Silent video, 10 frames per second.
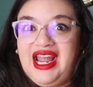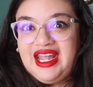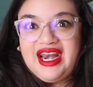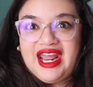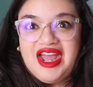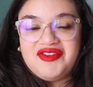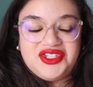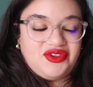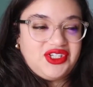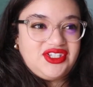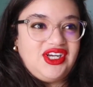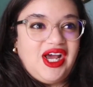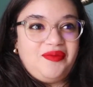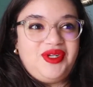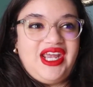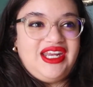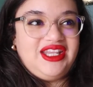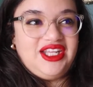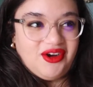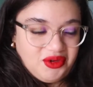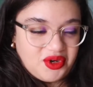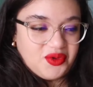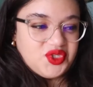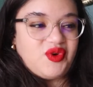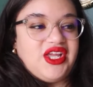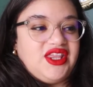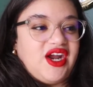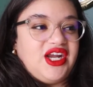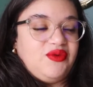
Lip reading: I gotta have it. So I stopped, and the owner was right there.